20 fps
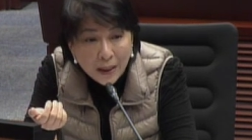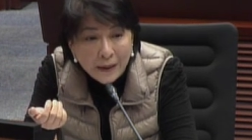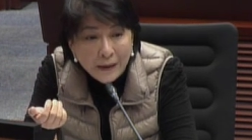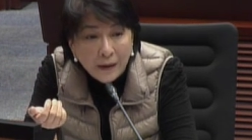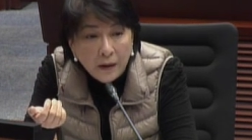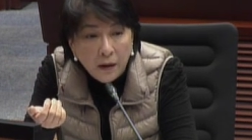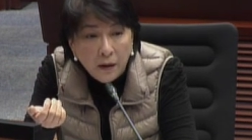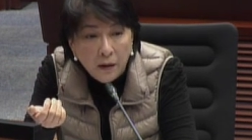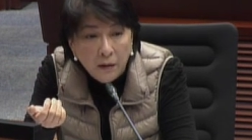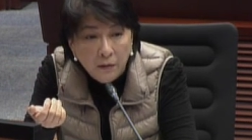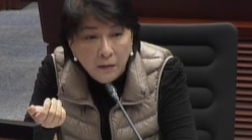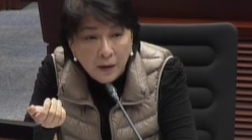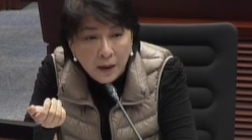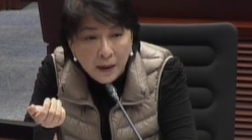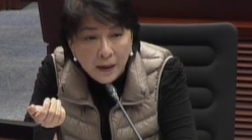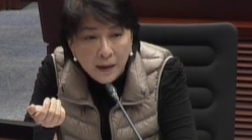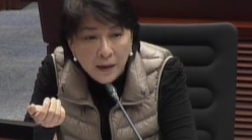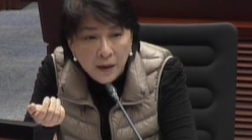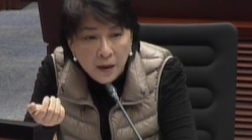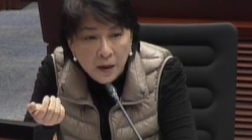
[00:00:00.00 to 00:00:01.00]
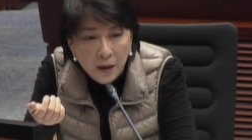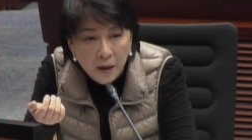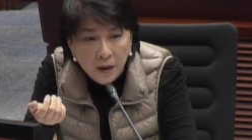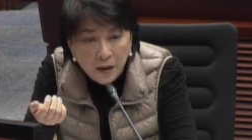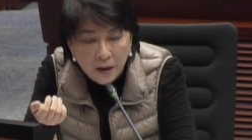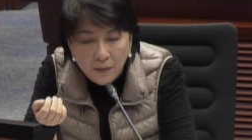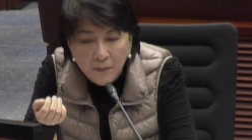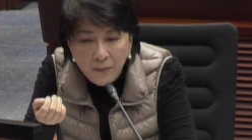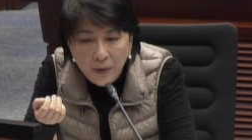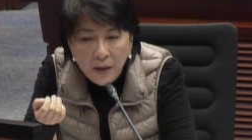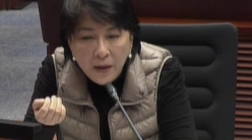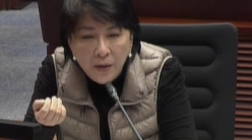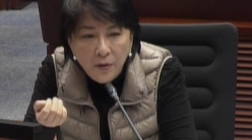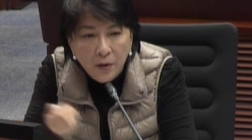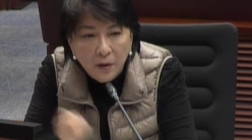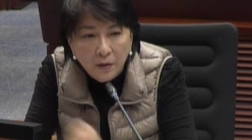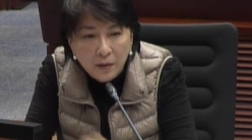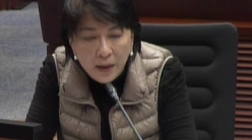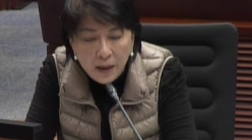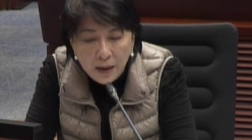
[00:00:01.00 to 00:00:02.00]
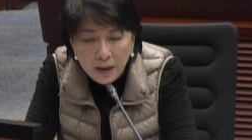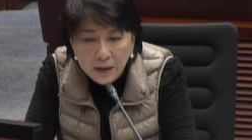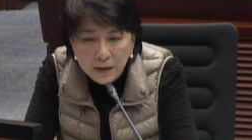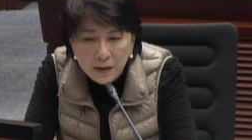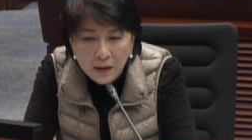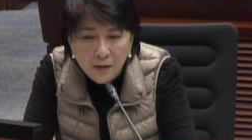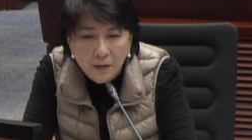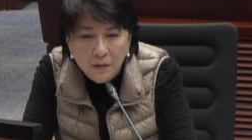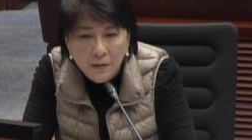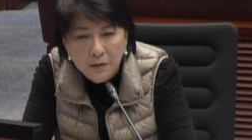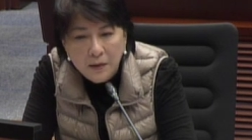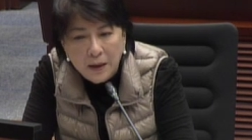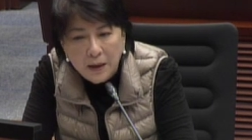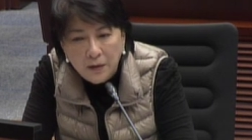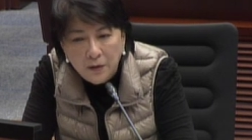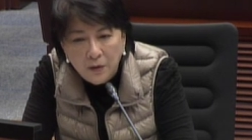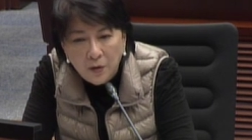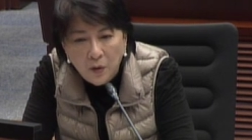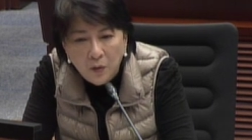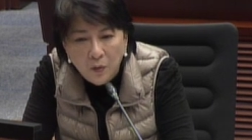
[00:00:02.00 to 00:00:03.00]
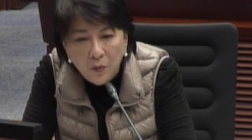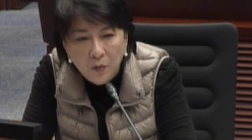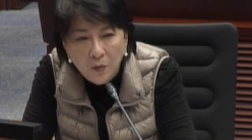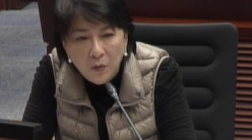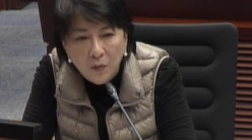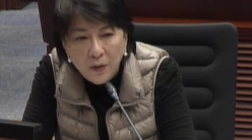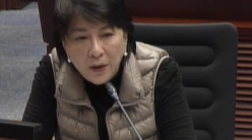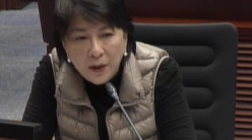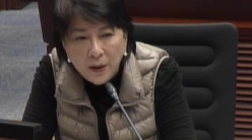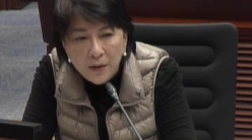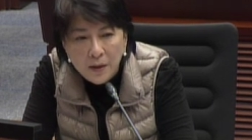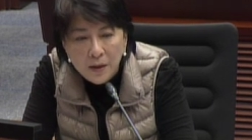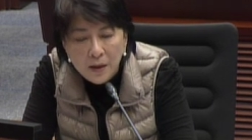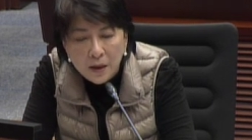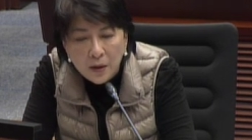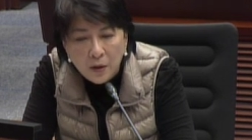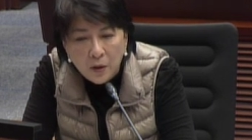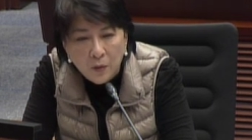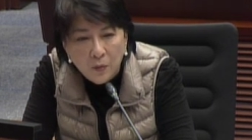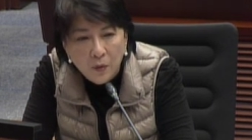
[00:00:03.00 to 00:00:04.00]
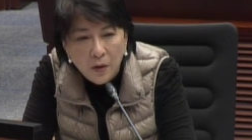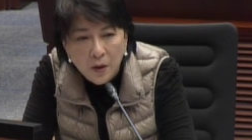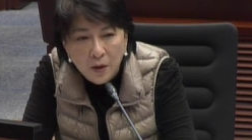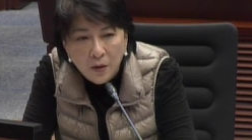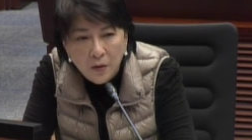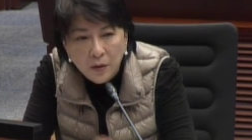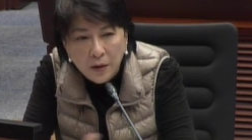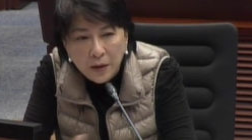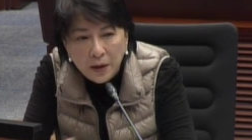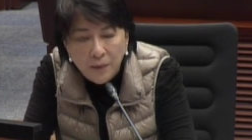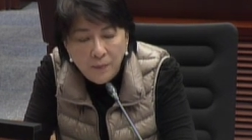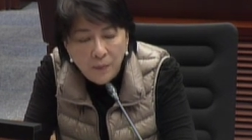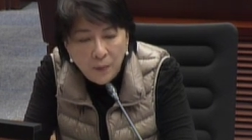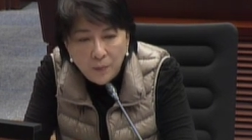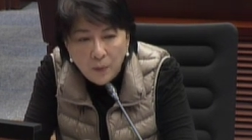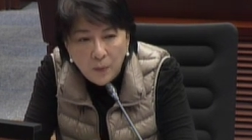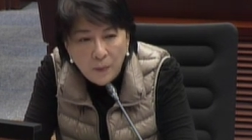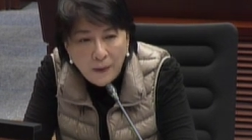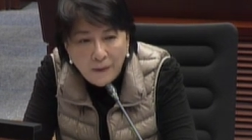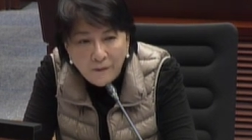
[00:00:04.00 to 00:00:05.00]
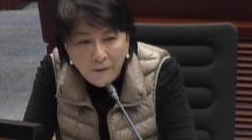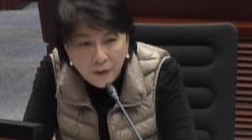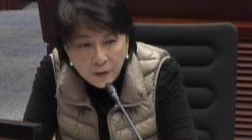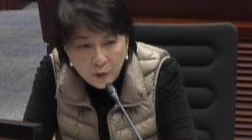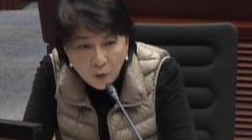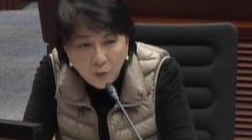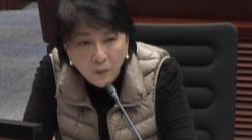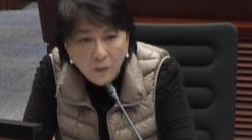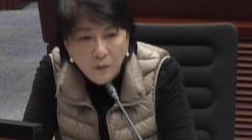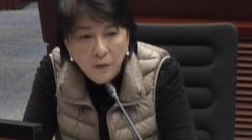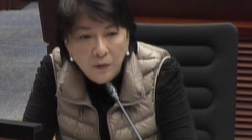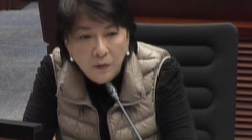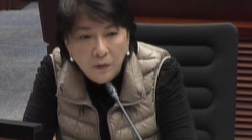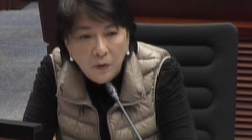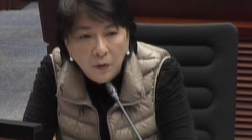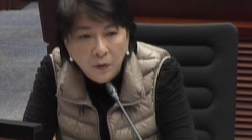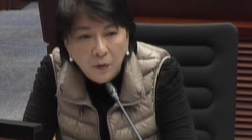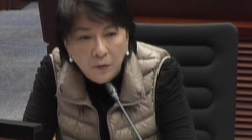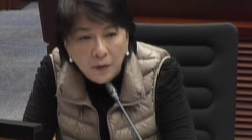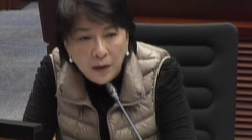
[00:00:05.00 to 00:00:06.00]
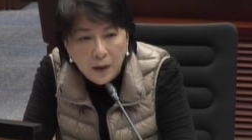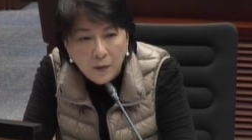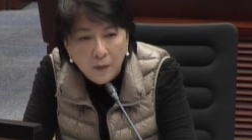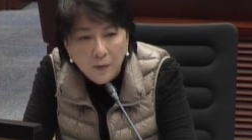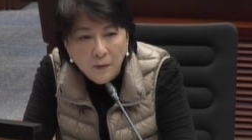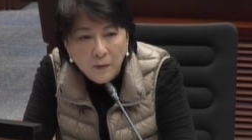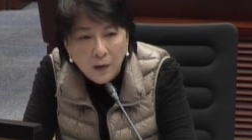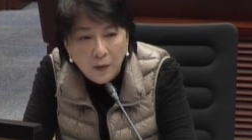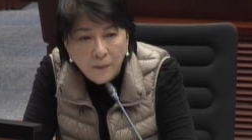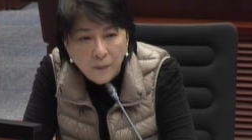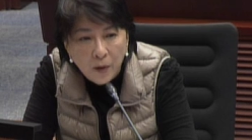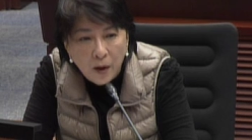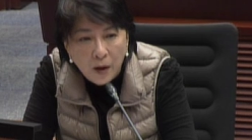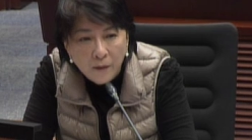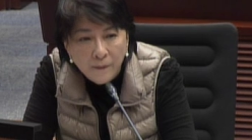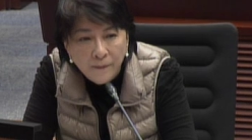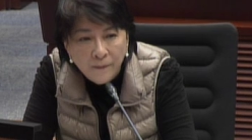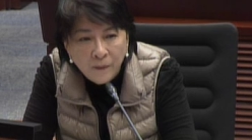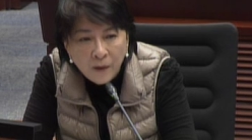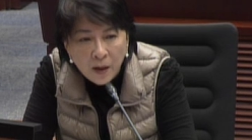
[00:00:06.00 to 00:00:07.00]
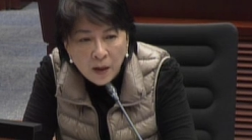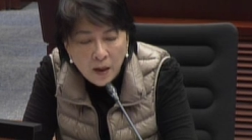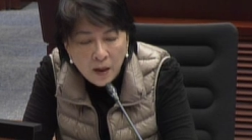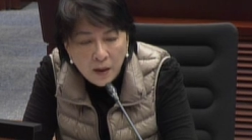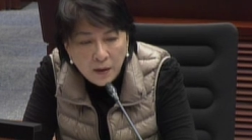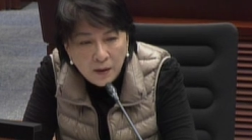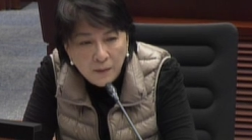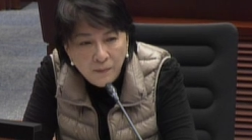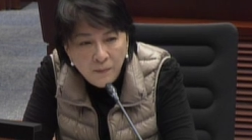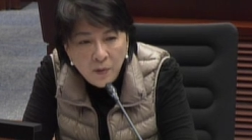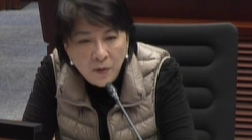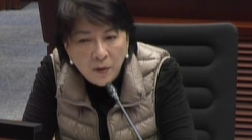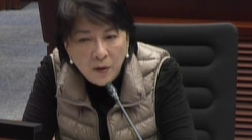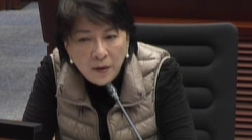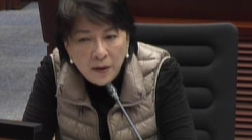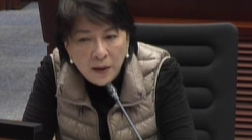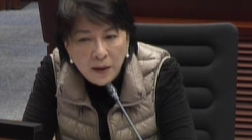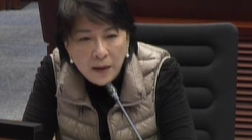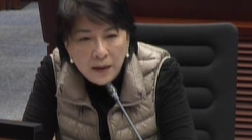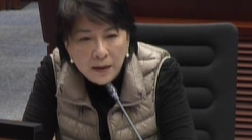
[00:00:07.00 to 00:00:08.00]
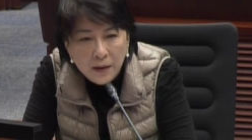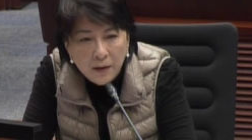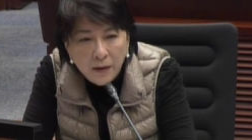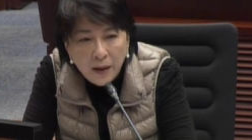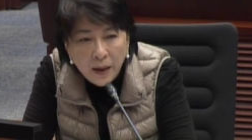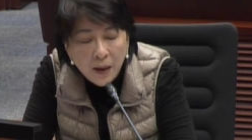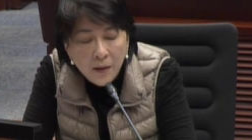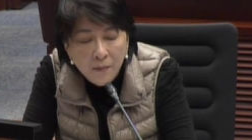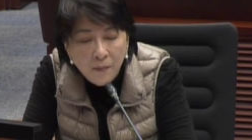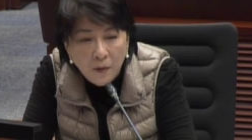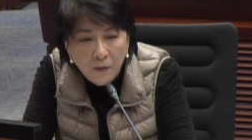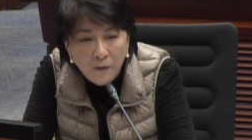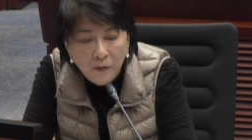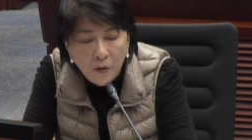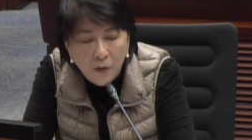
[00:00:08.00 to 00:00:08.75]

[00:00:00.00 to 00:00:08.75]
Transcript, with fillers: He has um, physical problems or even psychological problems, so he really cannot handle